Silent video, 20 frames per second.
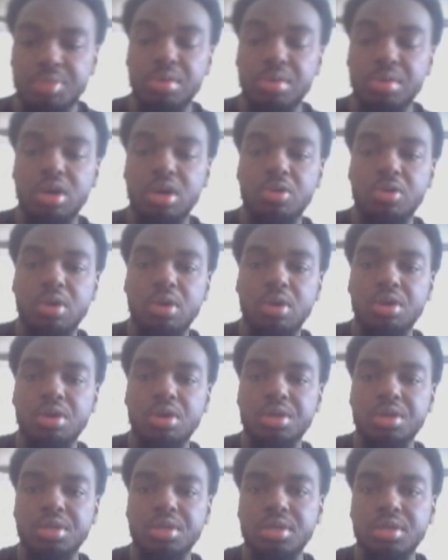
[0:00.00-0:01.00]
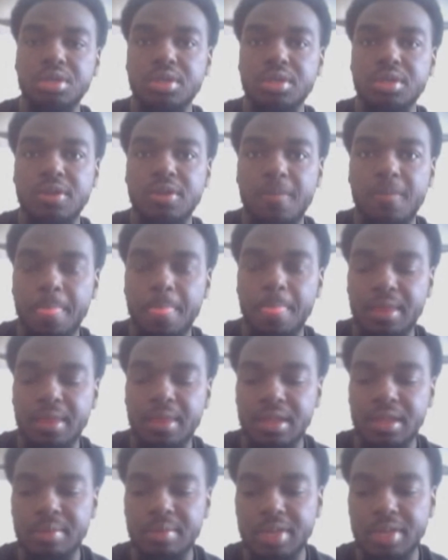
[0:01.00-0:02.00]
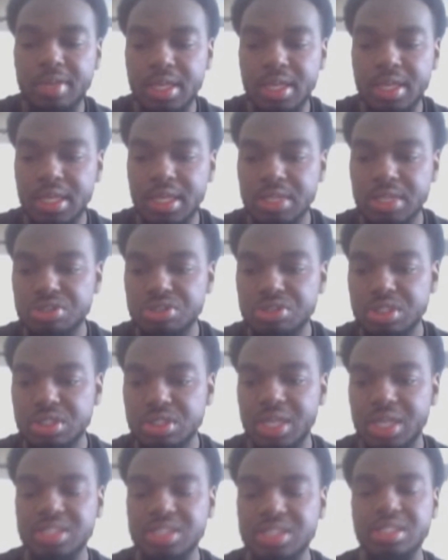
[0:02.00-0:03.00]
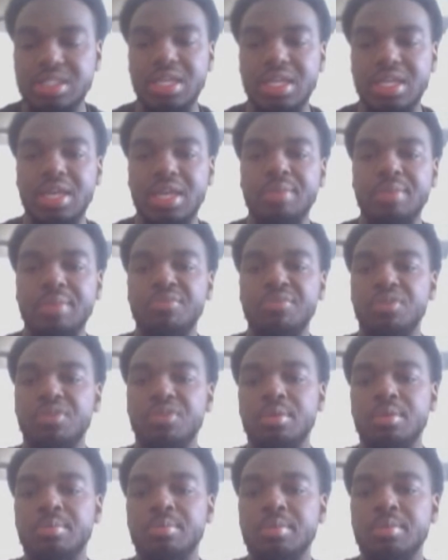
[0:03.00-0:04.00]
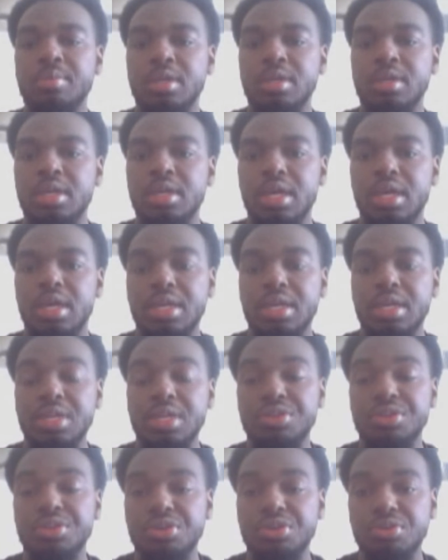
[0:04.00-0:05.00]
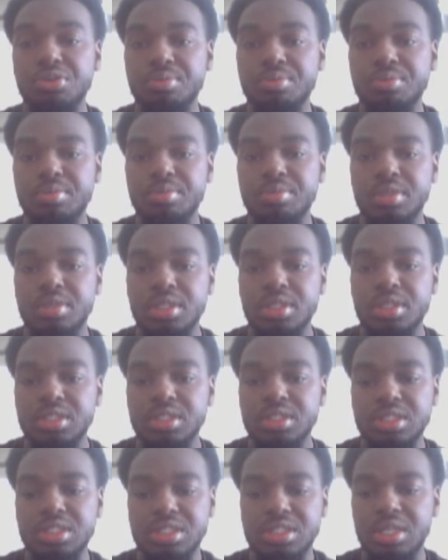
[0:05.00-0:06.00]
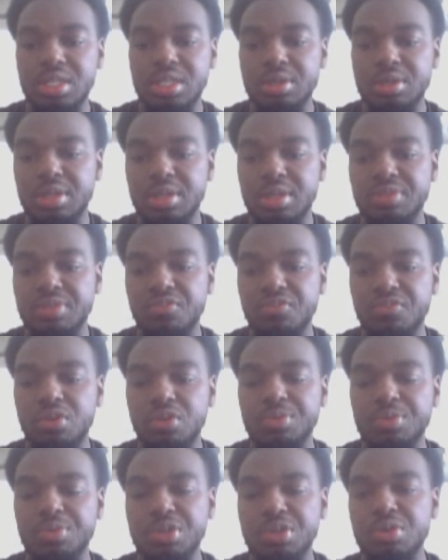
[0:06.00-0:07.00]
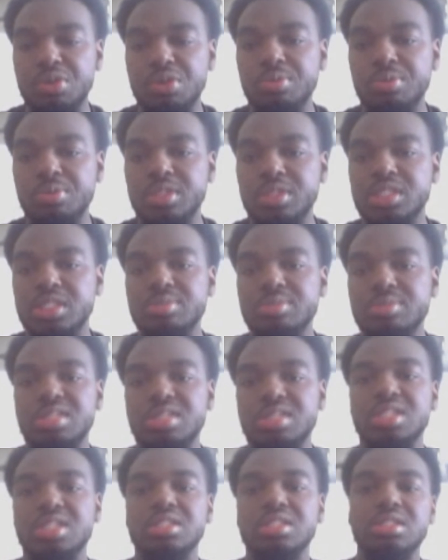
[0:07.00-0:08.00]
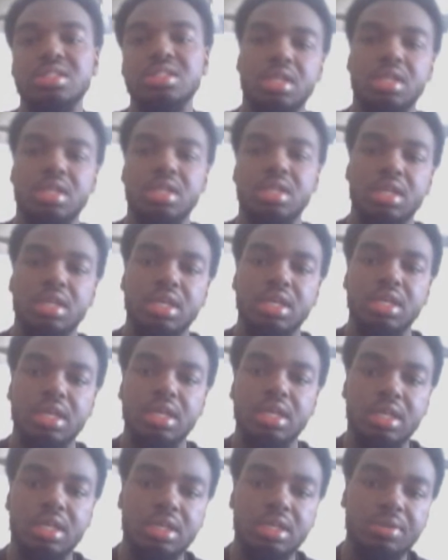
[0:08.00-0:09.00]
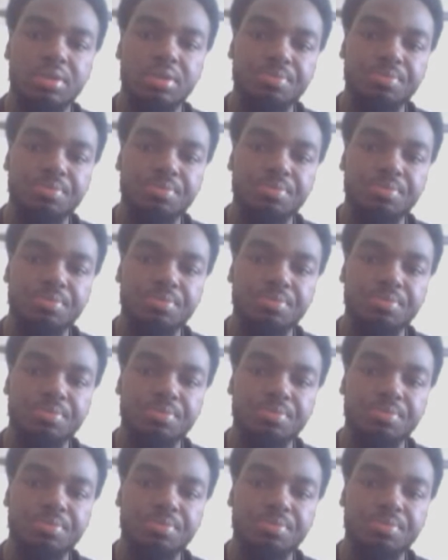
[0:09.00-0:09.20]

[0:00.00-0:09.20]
Paul Walker, and him and Eddie Kendricks actually came from another group to sing and form the group with the Temptations, and